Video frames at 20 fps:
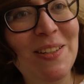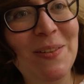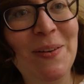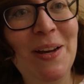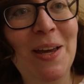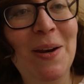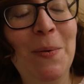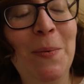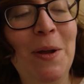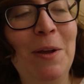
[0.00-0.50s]
So
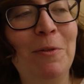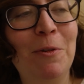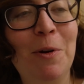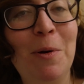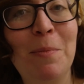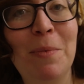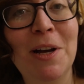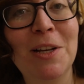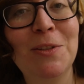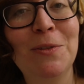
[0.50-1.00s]
we had to wait for
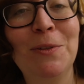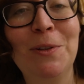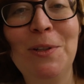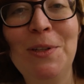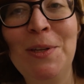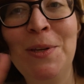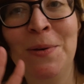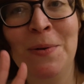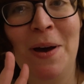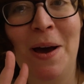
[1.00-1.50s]
a bus for
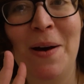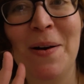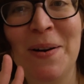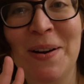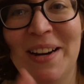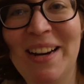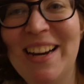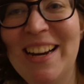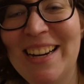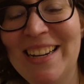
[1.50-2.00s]
two
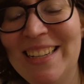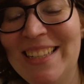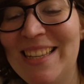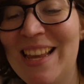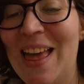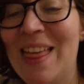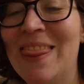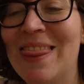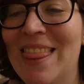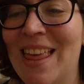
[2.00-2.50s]
hours
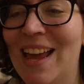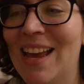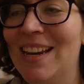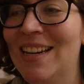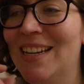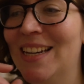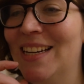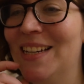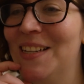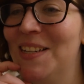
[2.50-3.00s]
and
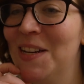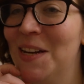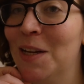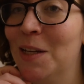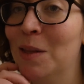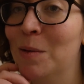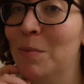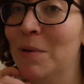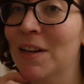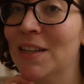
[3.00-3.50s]
then
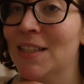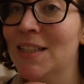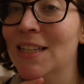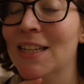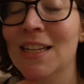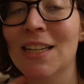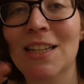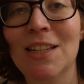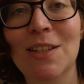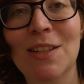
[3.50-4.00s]
take the bus
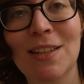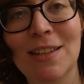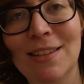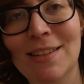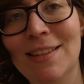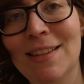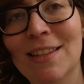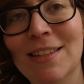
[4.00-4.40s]
into